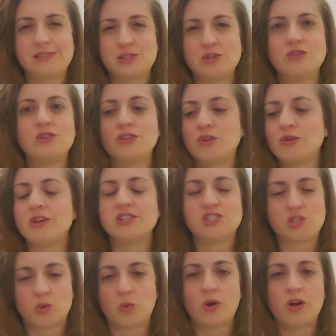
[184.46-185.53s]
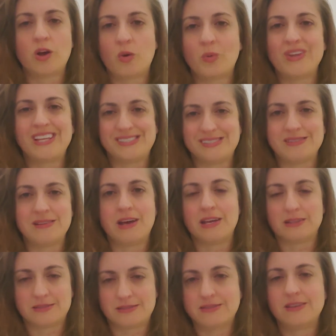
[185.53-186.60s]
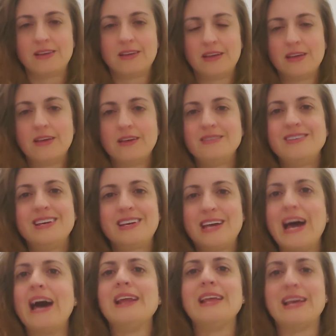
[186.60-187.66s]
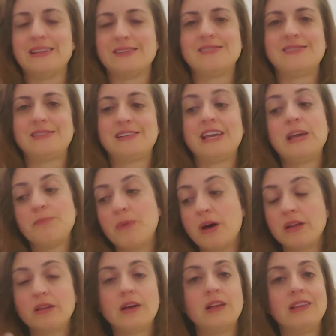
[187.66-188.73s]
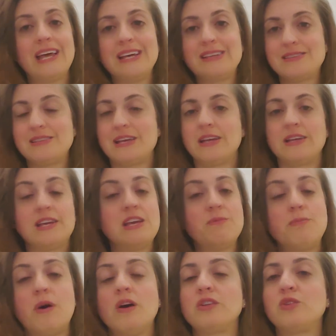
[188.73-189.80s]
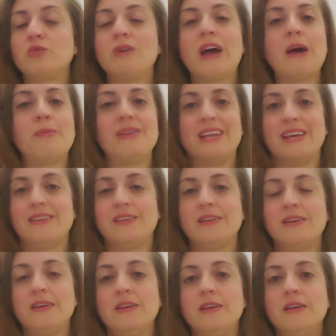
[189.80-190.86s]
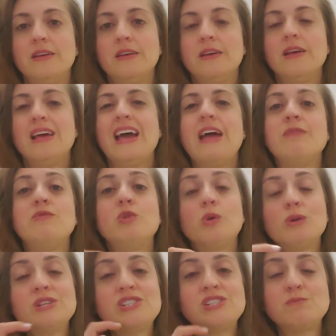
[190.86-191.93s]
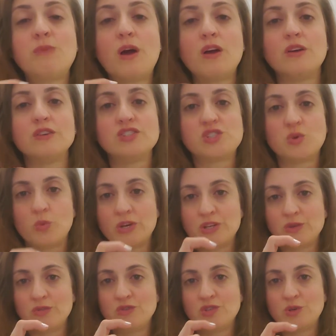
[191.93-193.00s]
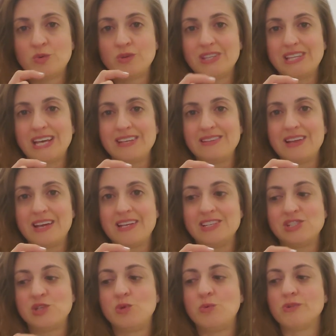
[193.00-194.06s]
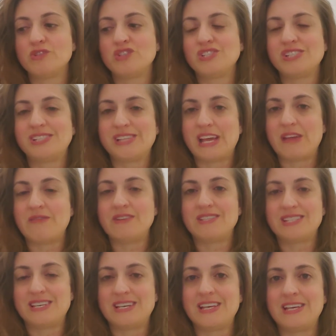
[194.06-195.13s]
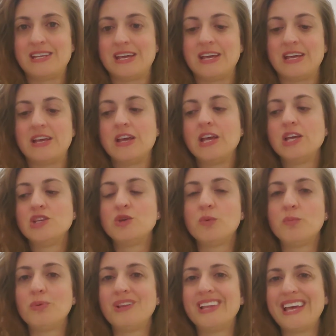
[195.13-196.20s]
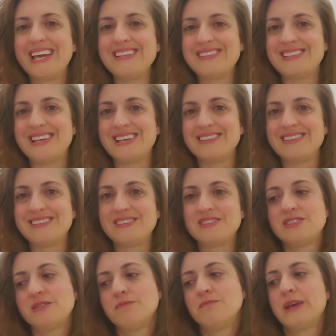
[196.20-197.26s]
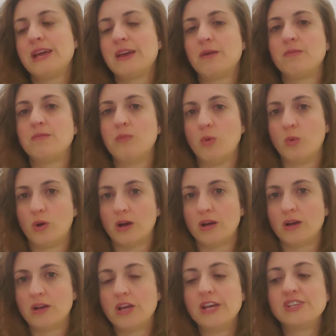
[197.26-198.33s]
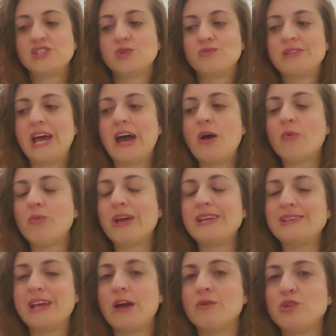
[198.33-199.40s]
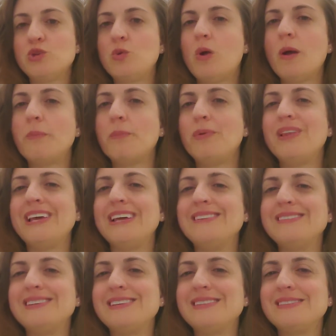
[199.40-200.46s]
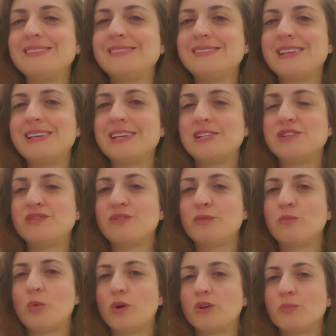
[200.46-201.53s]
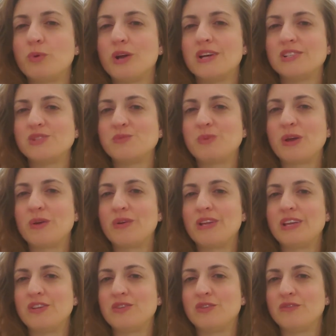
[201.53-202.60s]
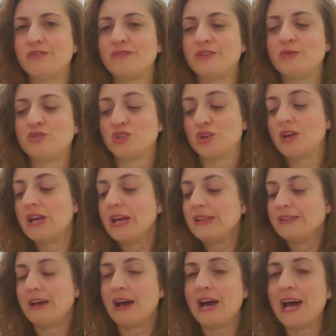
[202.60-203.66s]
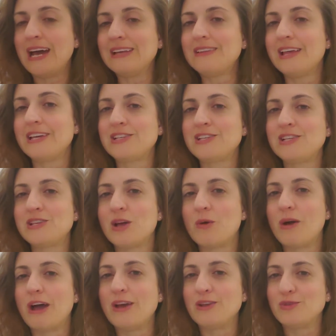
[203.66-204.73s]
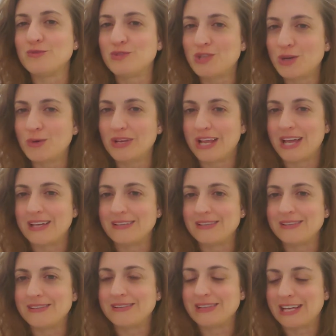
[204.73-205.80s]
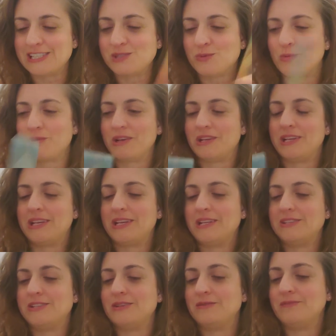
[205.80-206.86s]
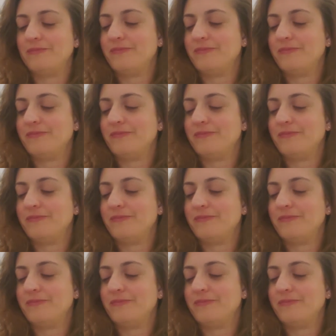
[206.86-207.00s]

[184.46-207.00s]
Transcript: You're a squirrel with its nut. You got it. Keep on collecting it. Keep on grabbing it. And you're smart. So what you'll do with that nut is you won't just save it to eat it. You'll plant it to make more. So now, right now, you are planting the seeds for more prosperity in your future. Now, I'd like to know how you're doing it. That's what we're going to get into.